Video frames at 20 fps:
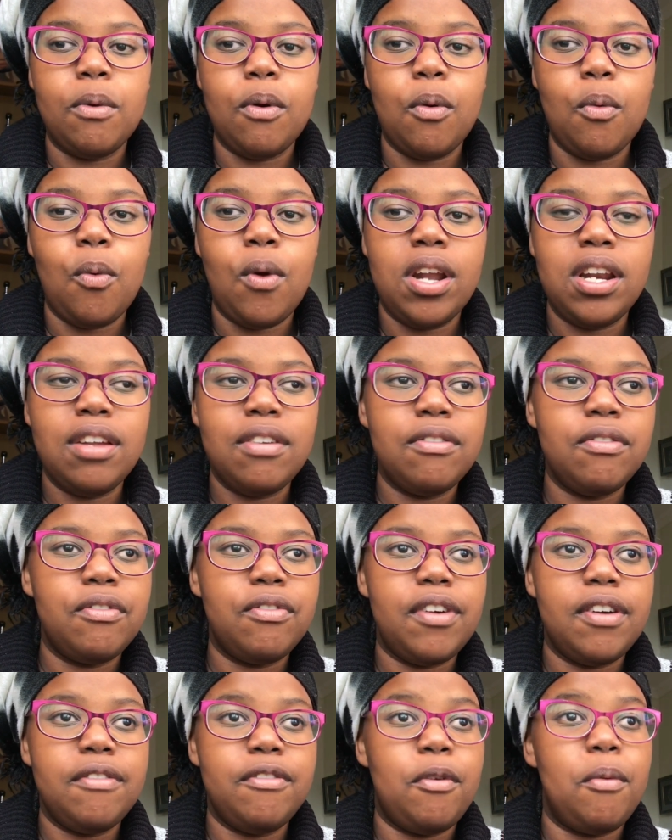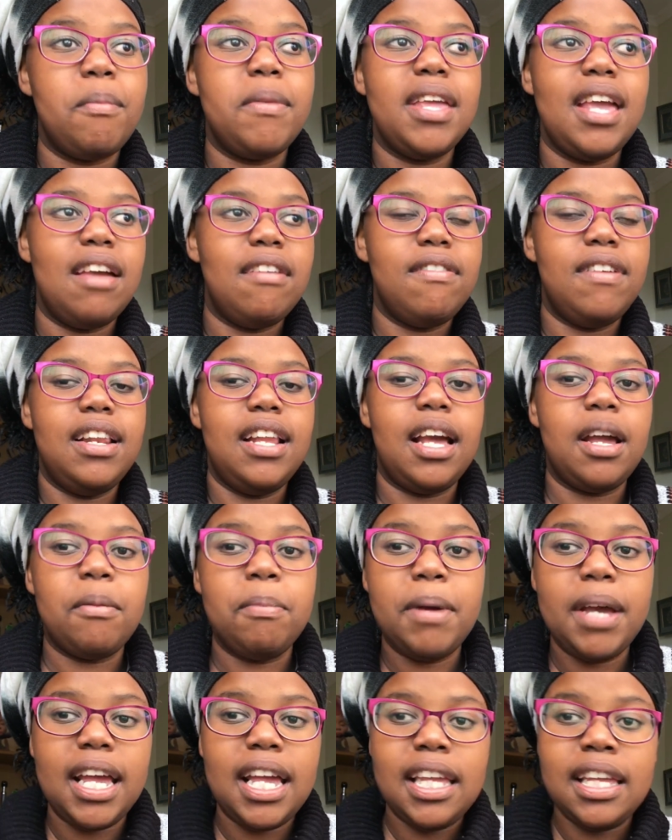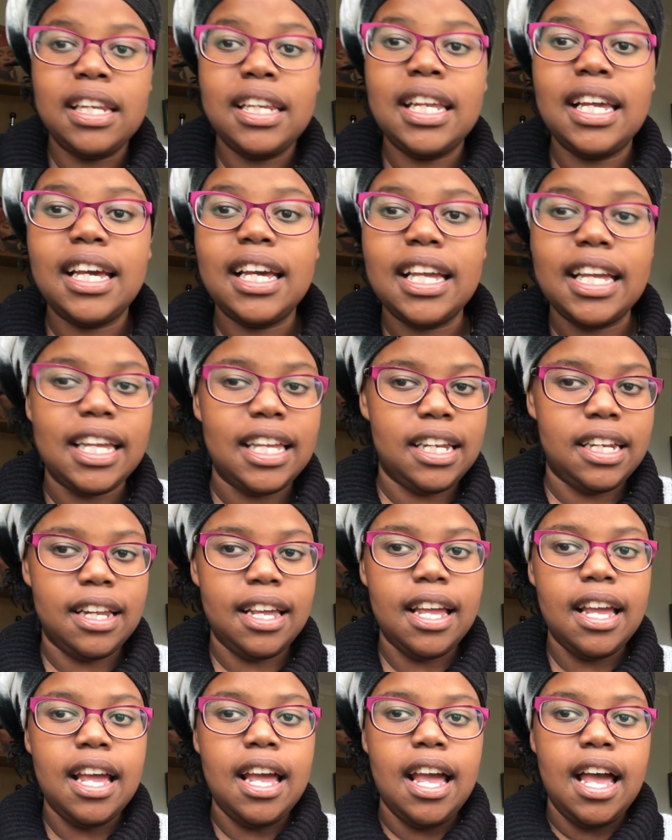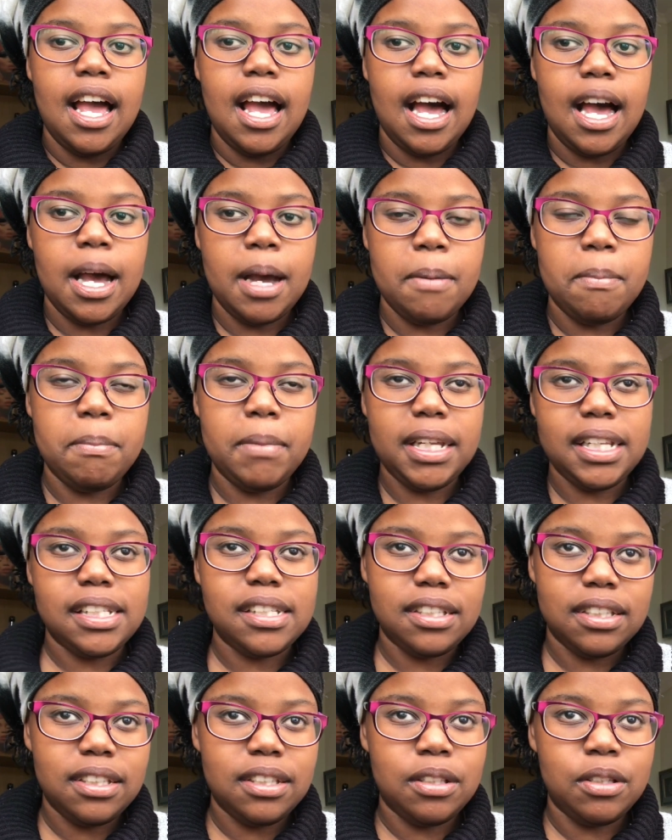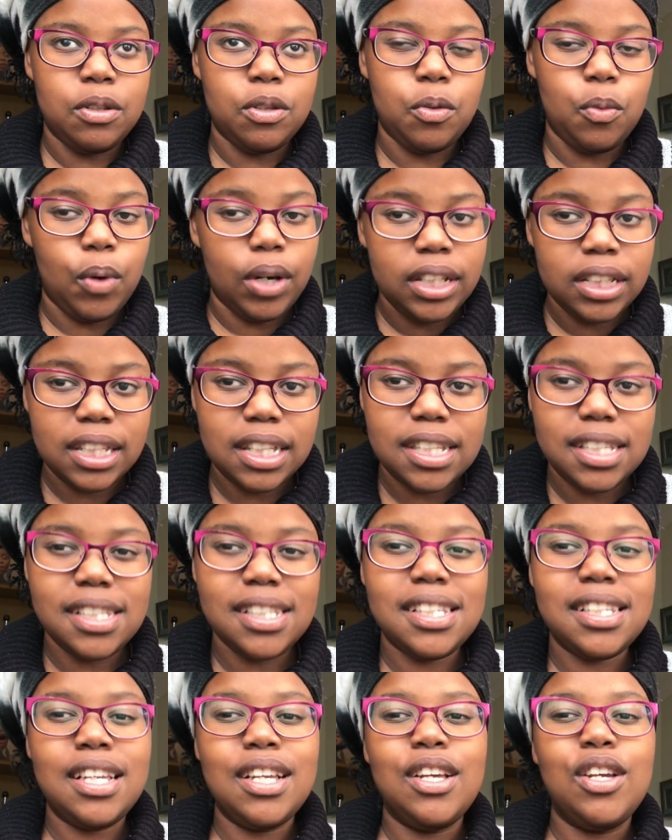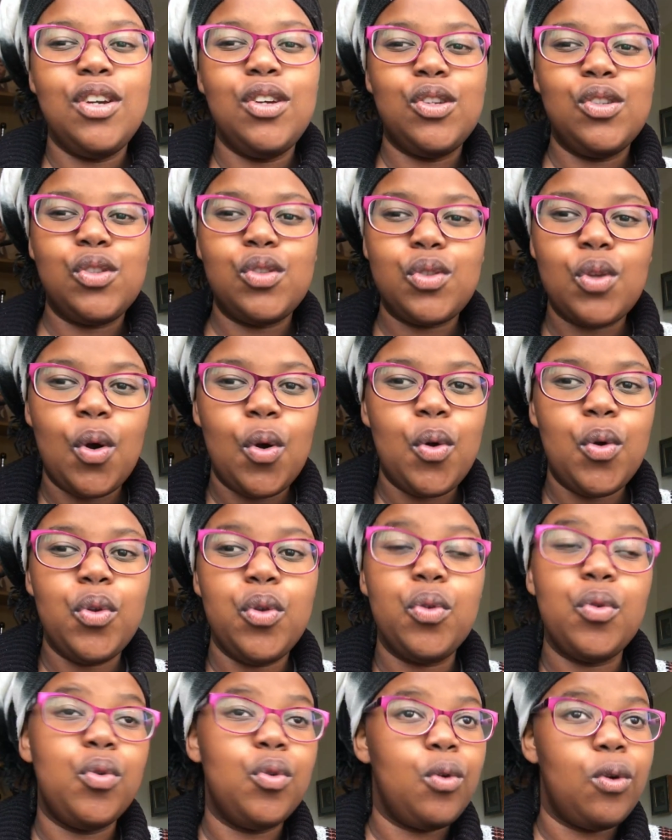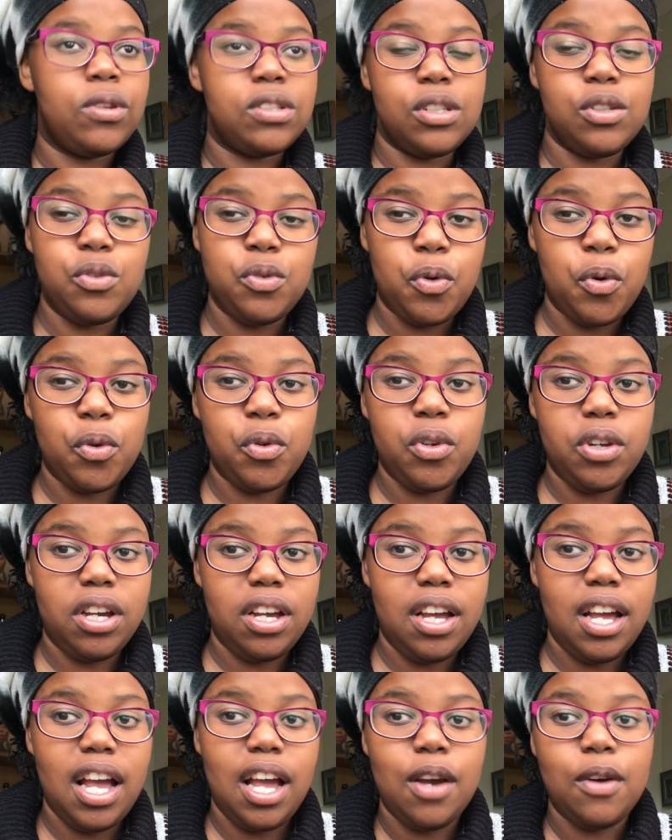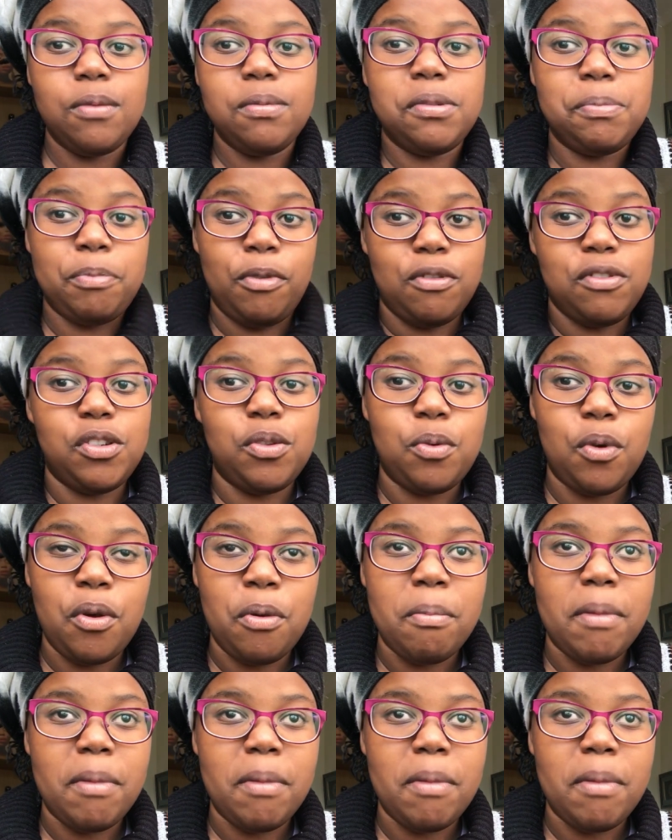one of, for me, I feel like pioneer in mental wellness. So you could also talk to her. I hope she won't